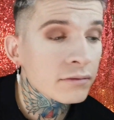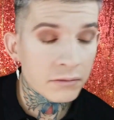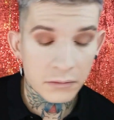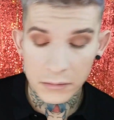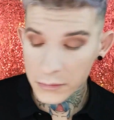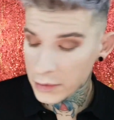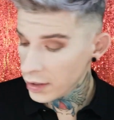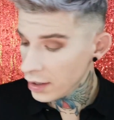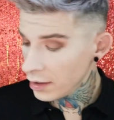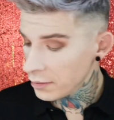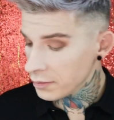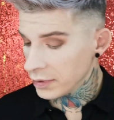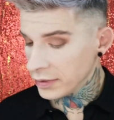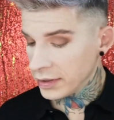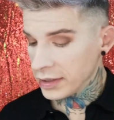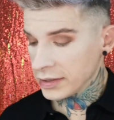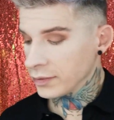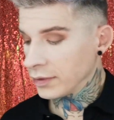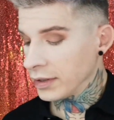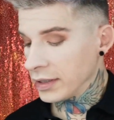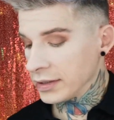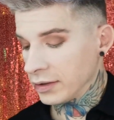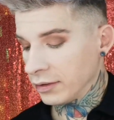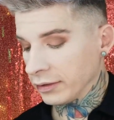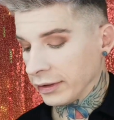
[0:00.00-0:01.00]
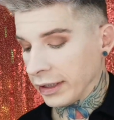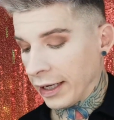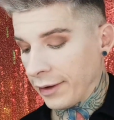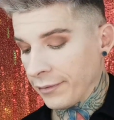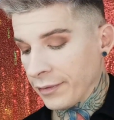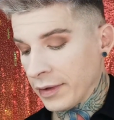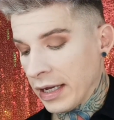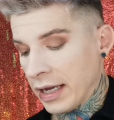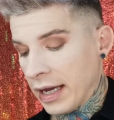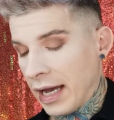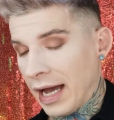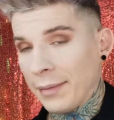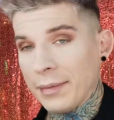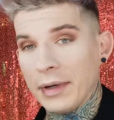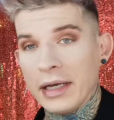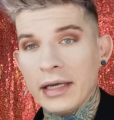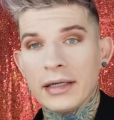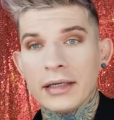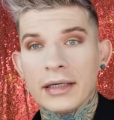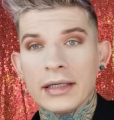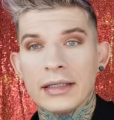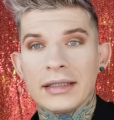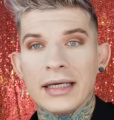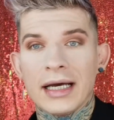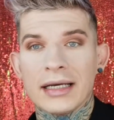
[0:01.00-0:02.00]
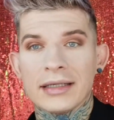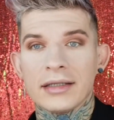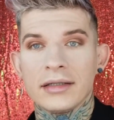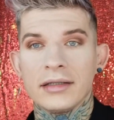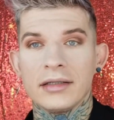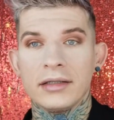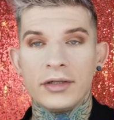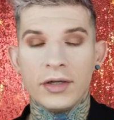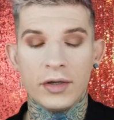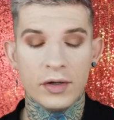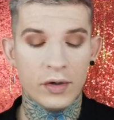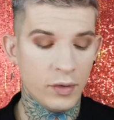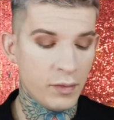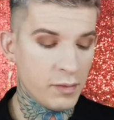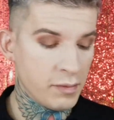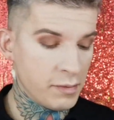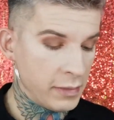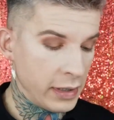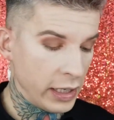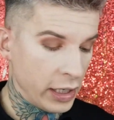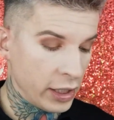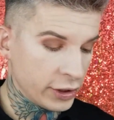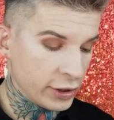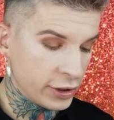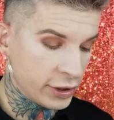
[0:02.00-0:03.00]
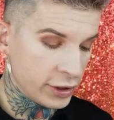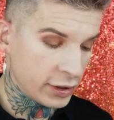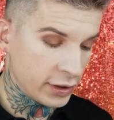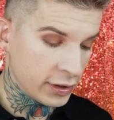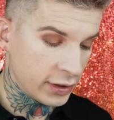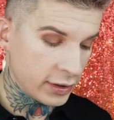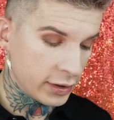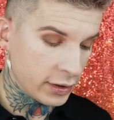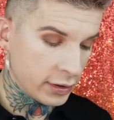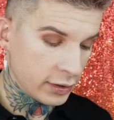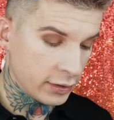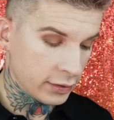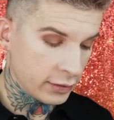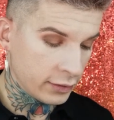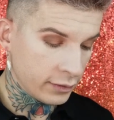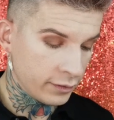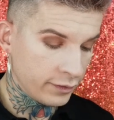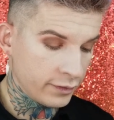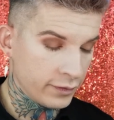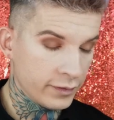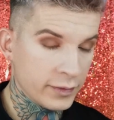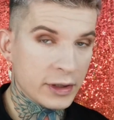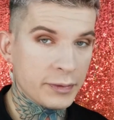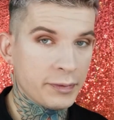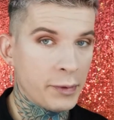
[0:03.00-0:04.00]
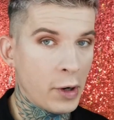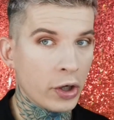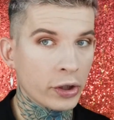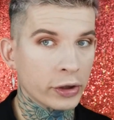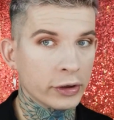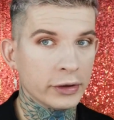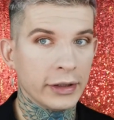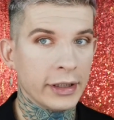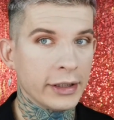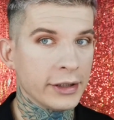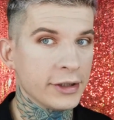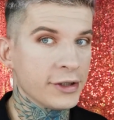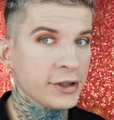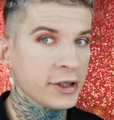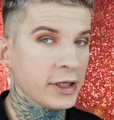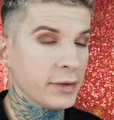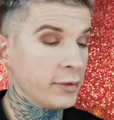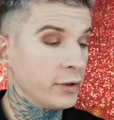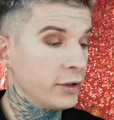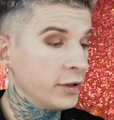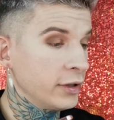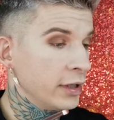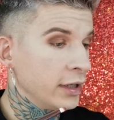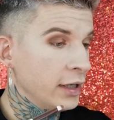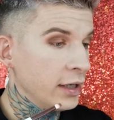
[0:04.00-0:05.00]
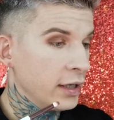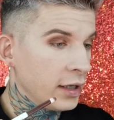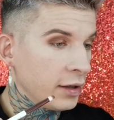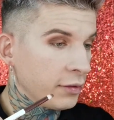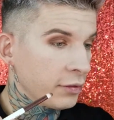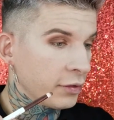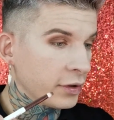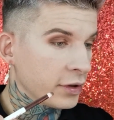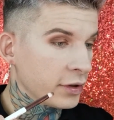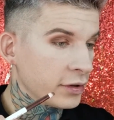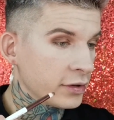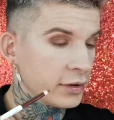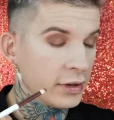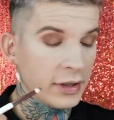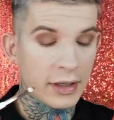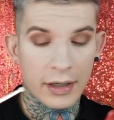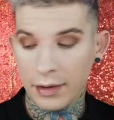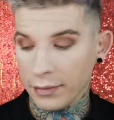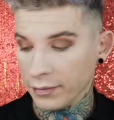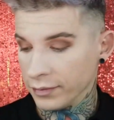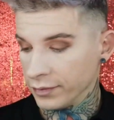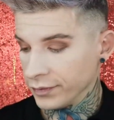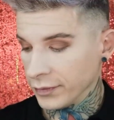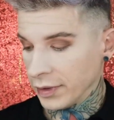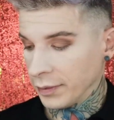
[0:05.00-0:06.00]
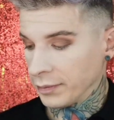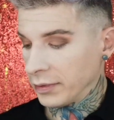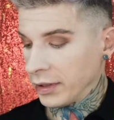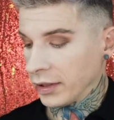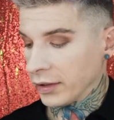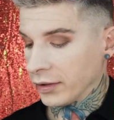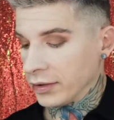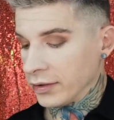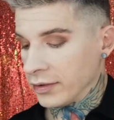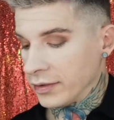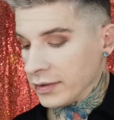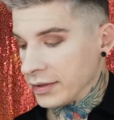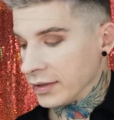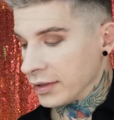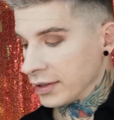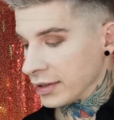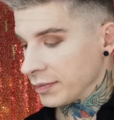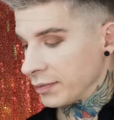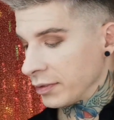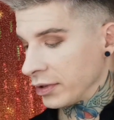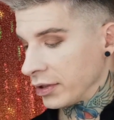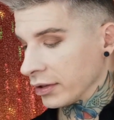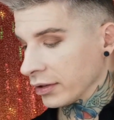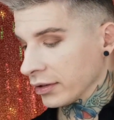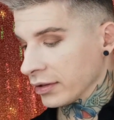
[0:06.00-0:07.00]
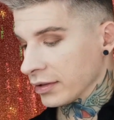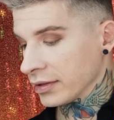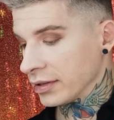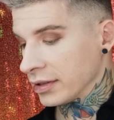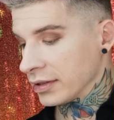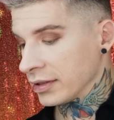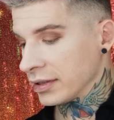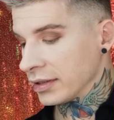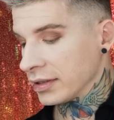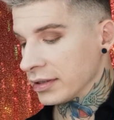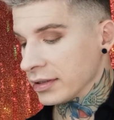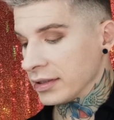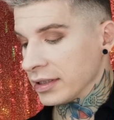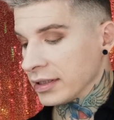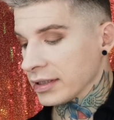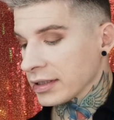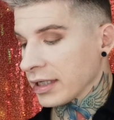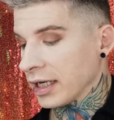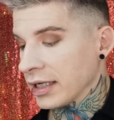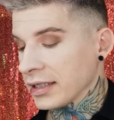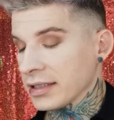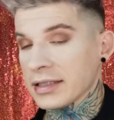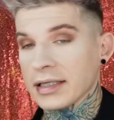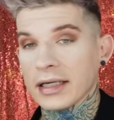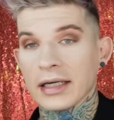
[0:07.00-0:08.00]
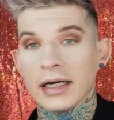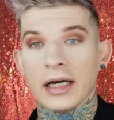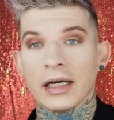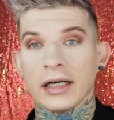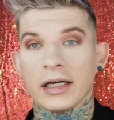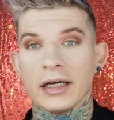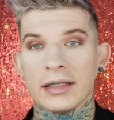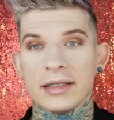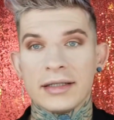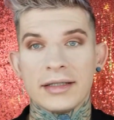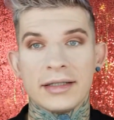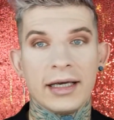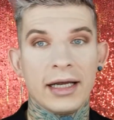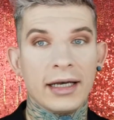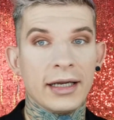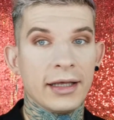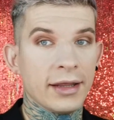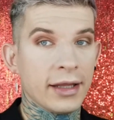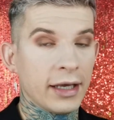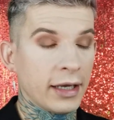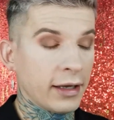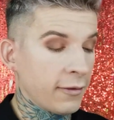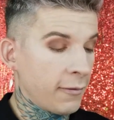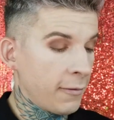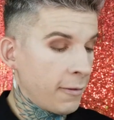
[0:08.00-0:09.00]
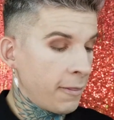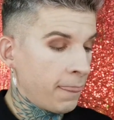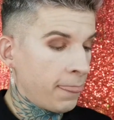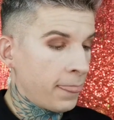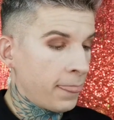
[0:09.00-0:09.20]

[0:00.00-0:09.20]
Yeah, but this one is okay. I mean, it doesn't do much sparkle and shimmer. I'm gonna try. I'm not gonna use this mirror because this is disgusting. I can't see anything.